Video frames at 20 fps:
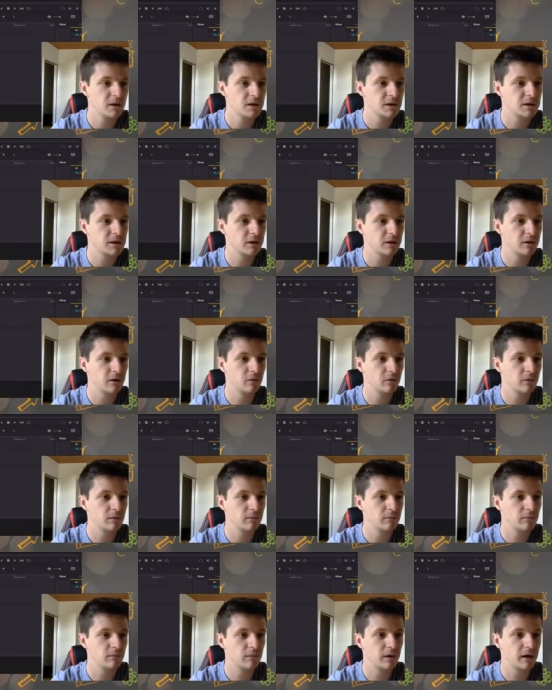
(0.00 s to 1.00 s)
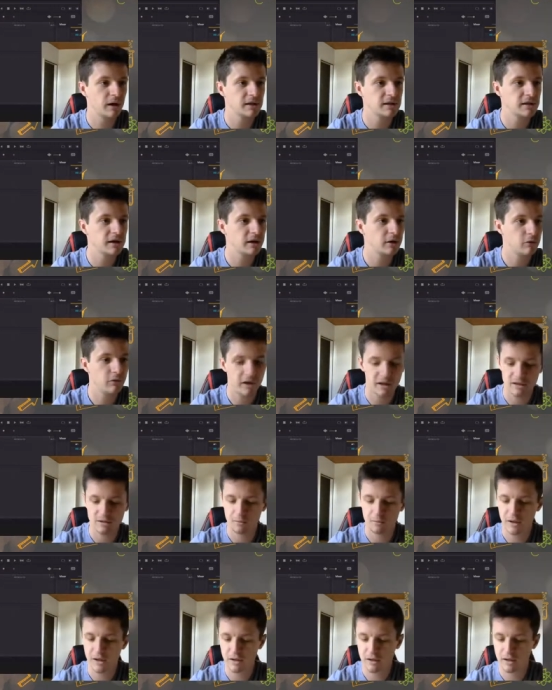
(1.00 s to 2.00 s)
So ideally create a
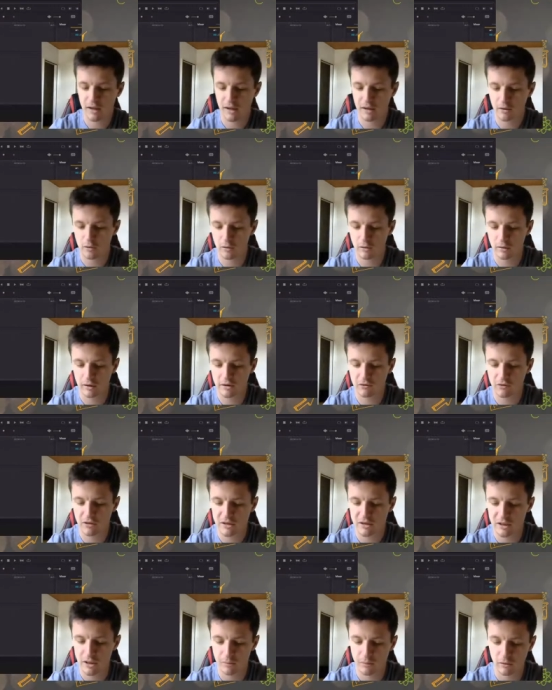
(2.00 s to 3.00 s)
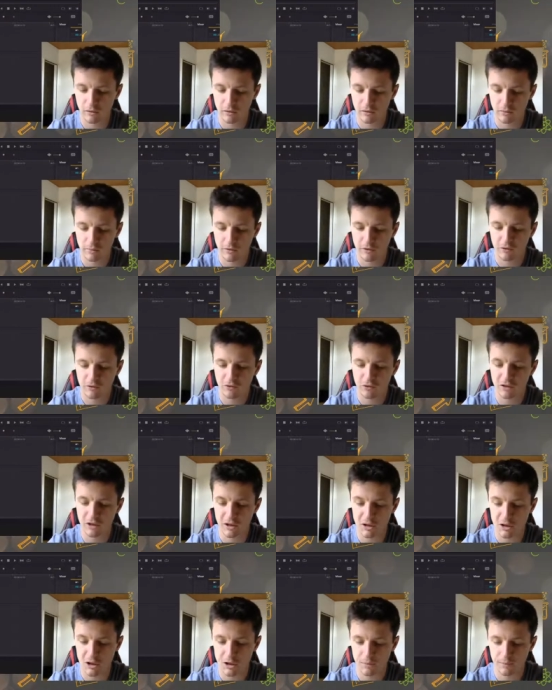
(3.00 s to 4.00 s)
bin and call it, for example,
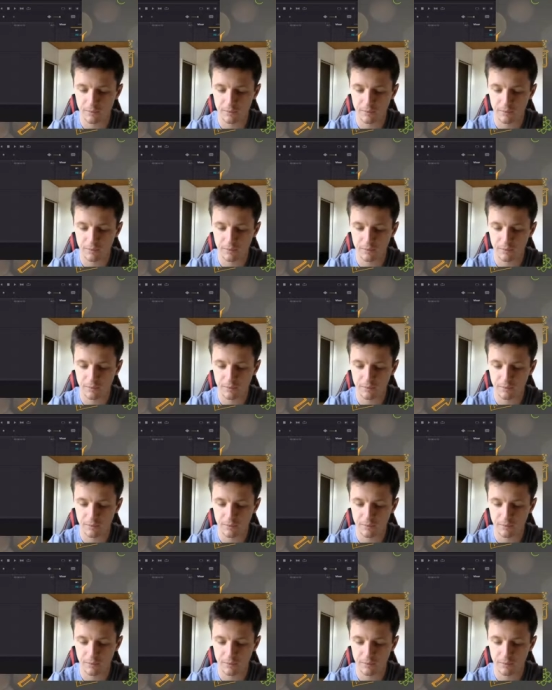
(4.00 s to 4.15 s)
footage.